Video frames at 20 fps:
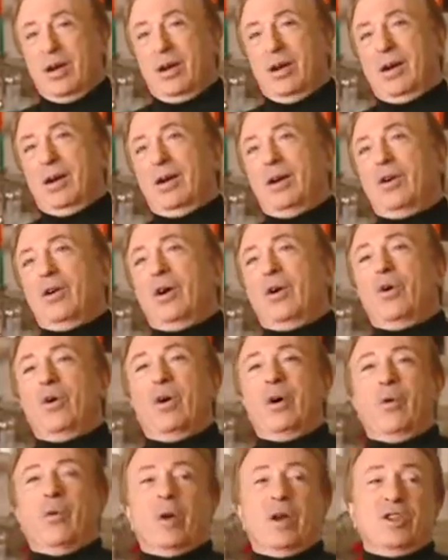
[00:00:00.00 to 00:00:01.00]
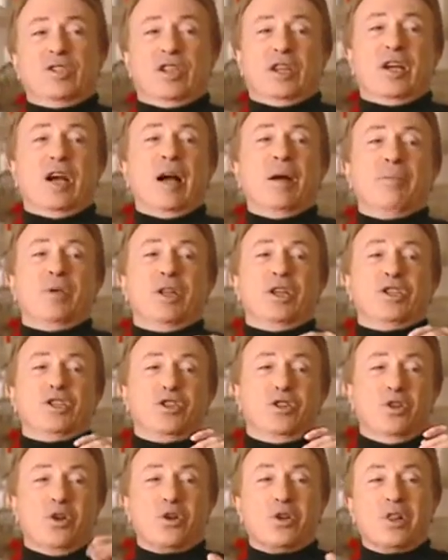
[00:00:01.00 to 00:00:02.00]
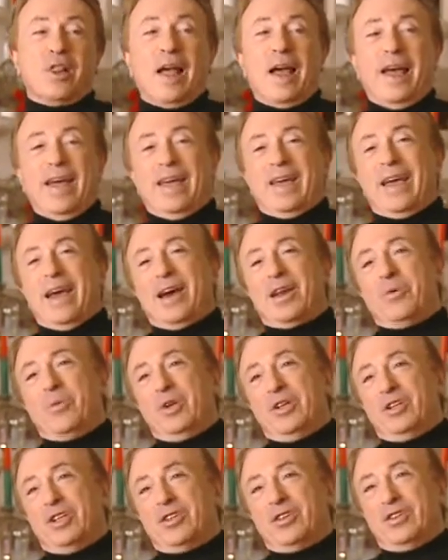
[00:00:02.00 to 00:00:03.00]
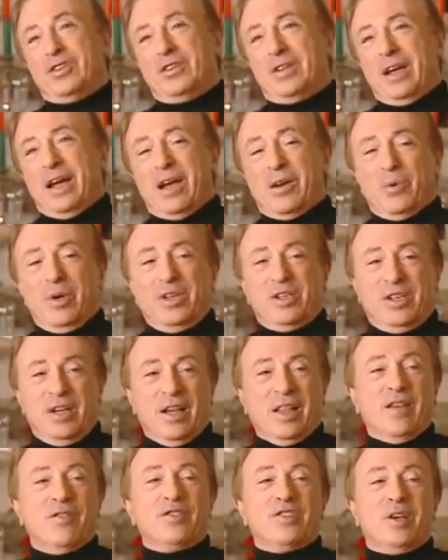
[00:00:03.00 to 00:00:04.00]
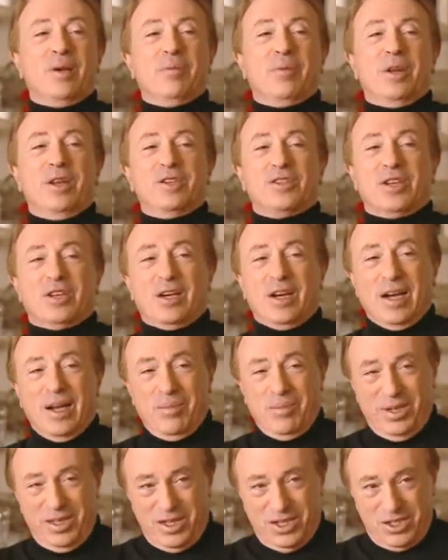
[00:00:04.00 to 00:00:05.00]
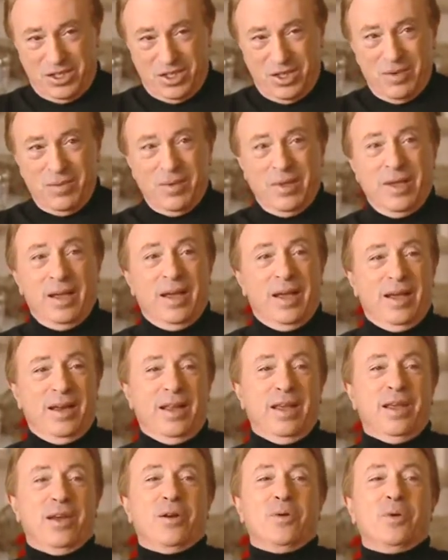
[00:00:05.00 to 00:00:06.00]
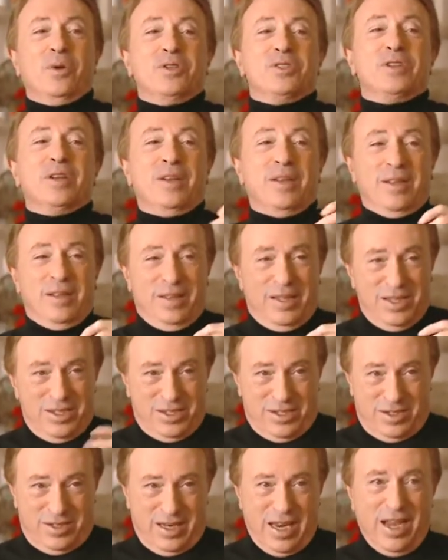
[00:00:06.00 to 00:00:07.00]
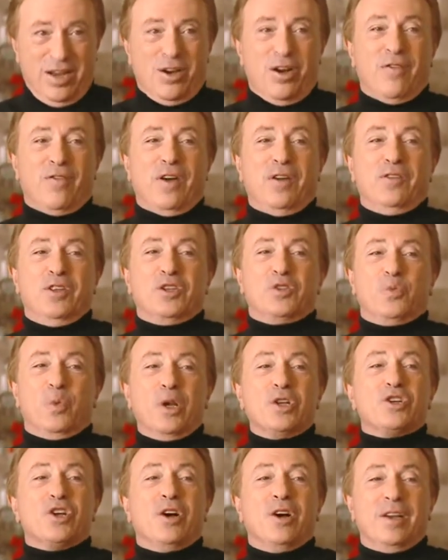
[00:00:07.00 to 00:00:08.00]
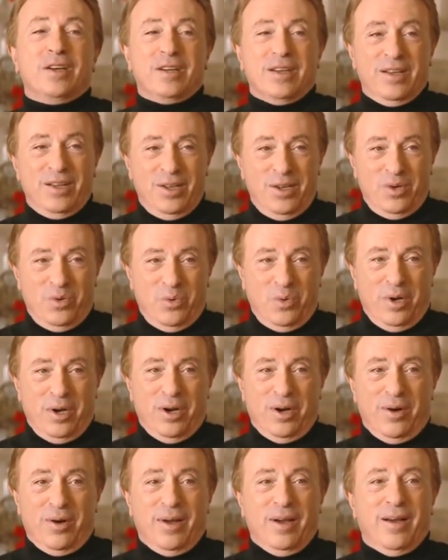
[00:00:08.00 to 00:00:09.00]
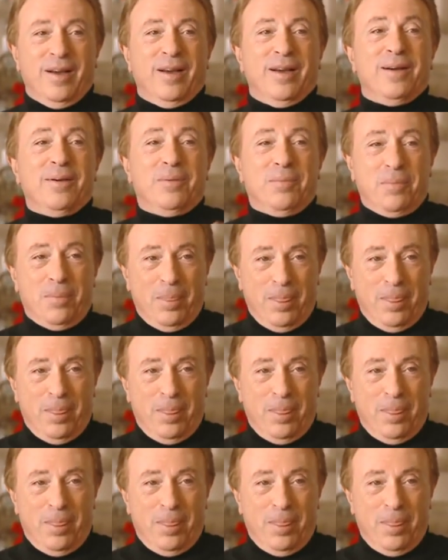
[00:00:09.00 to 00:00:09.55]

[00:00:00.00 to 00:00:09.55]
What does a communist look like? How do we tell if somebody's a communist? And here was this takeoff on this witch hunt where